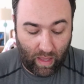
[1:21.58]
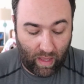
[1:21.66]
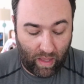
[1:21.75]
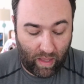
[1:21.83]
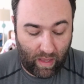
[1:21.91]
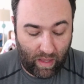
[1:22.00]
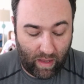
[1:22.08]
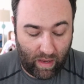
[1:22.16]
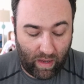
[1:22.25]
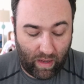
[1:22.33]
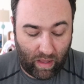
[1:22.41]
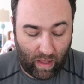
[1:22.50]

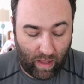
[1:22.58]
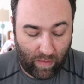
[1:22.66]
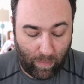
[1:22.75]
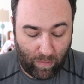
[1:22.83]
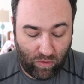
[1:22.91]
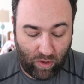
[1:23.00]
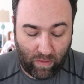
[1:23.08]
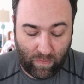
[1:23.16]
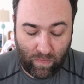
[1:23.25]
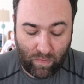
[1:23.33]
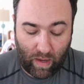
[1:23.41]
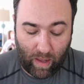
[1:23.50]
And the Machoke
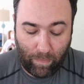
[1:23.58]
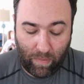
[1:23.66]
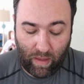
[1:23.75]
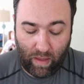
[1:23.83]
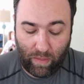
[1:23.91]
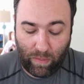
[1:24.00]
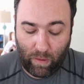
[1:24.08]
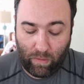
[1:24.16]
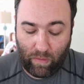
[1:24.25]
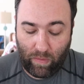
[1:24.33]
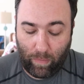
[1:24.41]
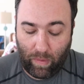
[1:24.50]
stop it and
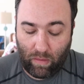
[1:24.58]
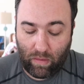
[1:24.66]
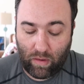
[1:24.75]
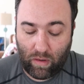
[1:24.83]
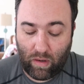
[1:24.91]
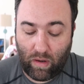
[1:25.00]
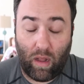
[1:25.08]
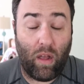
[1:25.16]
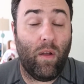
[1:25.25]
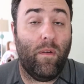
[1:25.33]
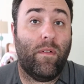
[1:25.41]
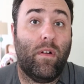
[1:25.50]
throw the boulder
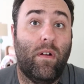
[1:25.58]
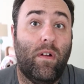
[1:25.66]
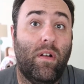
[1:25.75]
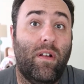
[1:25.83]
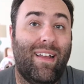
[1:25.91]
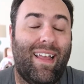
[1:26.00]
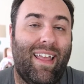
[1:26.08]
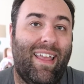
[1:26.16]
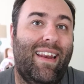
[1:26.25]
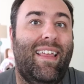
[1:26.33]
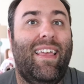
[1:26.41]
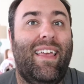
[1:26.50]
over
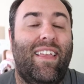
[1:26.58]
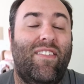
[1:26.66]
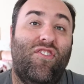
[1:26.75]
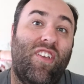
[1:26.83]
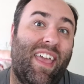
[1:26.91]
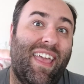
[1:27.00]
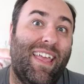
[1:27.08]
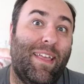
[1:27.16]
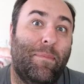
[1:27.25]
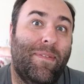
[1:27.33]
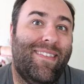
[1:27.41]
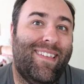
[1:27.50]
and hit
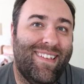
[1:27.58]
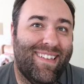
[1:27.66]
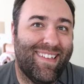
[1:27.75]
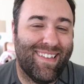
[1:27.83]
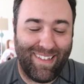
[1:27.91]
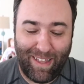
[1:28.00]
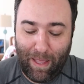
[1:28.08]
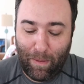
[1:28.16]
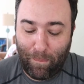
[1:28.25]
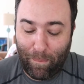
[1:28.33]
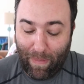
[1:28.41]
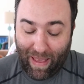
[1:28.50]
James.
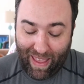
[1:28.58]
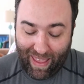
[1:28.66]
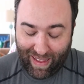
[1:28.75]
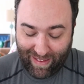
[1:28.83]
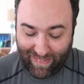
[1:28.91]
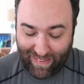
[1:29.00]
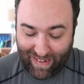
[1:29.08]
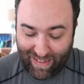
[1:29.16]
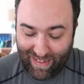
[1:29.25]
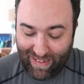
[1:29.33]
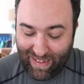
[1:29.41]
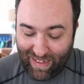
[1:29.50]
By
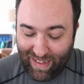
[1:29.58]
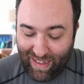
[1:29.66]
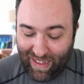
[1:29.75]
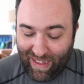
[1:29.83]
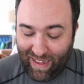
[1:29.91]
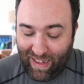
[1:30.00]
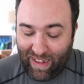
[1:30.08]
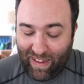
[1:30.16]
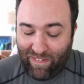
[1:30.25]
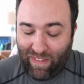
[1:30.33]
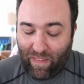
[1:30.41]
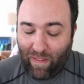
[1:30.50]
accident.
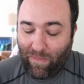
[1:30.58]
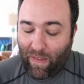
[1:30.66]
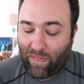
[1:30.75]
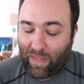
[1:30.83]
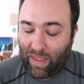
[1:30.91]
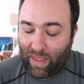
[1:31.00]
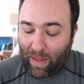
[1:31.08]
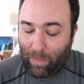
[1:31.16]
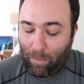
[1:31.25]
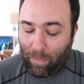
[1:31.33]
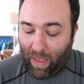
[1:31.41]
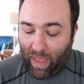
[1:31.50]
Then they found the
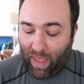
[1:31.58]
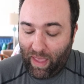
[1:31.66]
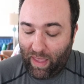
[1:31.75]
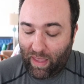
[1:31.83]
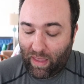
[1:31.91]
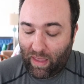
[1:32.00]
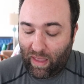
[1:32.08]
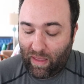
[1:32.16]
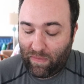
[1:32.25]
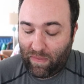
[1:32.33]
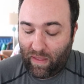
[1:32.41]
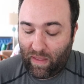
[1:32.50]
hidden bay,
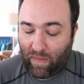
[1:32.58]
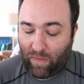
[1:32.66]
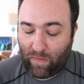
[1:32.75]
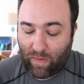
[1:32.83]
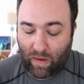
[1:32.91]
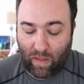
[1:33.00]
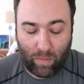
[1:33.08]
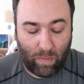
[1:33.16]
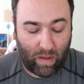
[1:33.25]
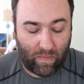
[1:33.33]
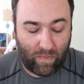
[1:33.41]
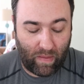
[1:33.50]
and then there's another
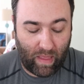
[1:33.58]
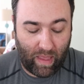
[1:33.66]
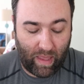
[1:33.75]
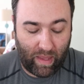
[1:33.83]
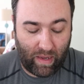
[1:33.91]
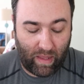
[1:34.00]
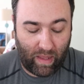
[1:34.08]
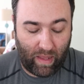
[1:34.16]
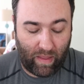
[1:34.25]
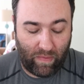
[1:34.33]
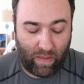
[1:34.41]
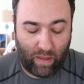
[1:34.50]
rock slide,
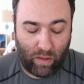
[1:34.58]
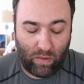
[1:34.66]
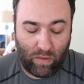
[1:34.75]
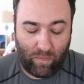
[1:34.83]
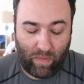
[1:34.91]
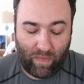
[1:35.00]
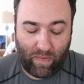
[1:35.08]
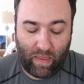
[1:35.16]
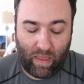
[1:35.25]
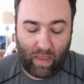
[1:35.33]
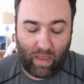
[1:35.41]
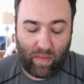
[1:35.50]
and they go to
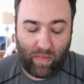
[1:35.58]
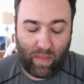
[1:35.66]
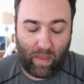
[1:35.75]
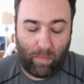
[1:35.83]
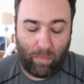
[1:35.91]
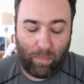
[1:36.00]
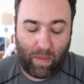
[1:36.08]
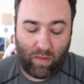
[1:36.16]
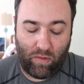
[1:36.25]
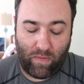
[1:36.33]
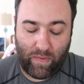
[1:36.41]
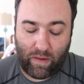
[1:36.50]
investigate, and then
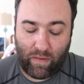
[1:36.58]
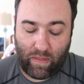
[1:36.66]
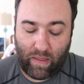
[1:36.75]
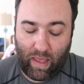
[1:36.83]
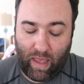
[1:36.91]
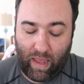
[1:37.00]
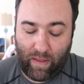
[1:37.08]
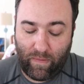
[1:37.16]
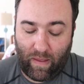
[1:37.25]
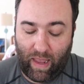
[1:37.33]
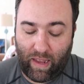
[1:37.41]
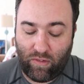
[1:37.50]
Pikachu's after the guys.
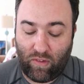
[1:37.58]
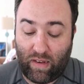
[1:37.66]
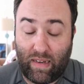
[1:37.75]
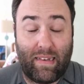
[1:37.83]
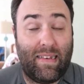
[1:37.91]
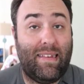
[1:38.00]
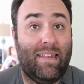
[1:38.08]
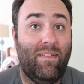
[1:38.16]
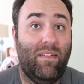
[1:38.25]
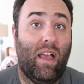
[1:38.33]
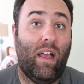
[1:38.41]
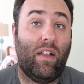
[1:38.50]
Ash
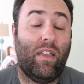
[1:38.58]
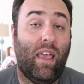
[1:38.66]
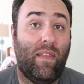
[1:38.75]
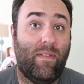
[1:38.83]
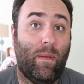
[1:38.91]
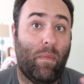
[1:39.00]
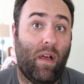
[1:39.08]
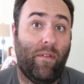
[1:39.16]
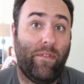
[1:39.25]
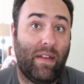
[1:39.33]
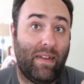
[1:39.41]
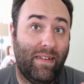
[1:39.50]
cuts them
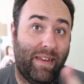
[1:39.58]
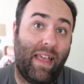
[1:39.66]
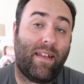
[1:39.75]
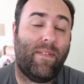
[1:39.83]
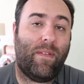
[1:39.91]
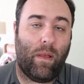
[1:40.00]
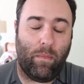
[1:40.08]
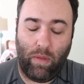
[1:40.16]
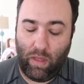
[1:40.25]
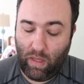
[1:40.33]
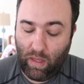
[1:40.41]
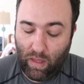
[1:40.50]
off and decks them,
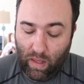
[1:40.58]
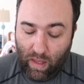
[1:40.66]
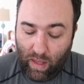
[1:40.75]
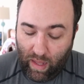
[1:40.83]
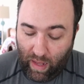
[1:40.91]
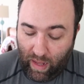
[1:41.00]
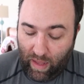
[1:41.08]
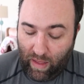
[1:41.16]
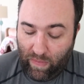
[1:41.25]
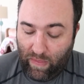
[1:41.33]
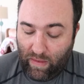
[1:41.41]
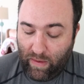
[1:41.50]

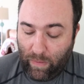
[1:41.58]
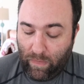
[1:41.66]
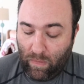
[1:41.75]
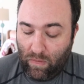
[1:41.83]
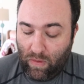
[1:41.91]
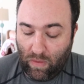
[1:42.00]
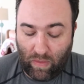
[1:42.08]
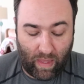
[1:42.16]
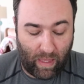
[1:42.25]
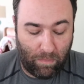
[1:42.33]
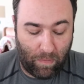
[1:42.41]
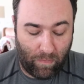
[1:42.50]
and then tells them to
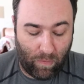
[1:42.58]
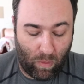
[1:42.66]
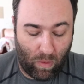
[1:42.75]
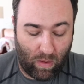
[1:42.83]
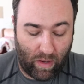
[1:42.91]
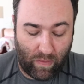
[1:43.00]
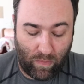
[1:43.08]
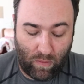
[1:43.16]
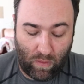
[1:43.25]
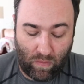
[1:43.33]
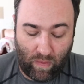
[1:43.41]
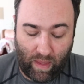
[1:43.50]
leave before it's
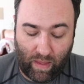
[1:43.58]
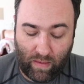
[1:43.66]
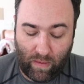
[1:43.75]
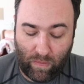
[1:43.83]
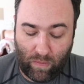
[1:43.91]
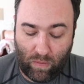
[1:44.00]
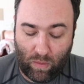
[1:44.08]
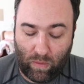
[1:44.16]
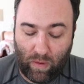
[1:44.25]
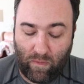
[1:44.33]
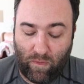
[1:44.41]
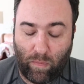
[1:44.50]
too late, and tells the
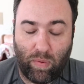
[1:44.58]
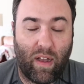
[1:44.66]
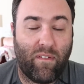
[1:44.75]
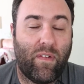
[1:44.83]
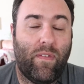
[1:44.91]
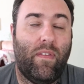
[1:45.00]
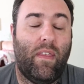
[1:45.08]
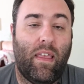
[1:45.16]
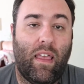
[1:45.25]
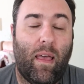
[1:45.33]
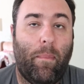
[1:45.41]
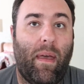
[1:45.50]
story of a
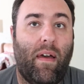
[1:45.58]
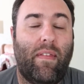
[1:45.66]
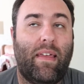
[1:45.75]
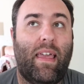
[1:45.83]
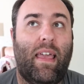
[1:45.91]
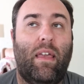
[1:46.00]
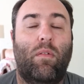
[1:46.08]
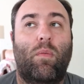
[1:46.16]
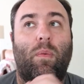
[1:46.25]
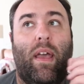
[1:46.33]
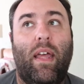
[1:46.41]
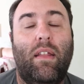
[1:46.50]
prophecy about, like, a
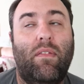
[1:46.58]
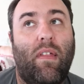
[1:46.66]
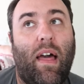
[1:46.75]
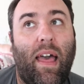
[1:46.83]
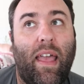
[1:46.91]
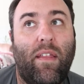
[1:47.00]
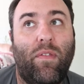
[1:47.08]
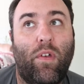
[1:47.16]
red light.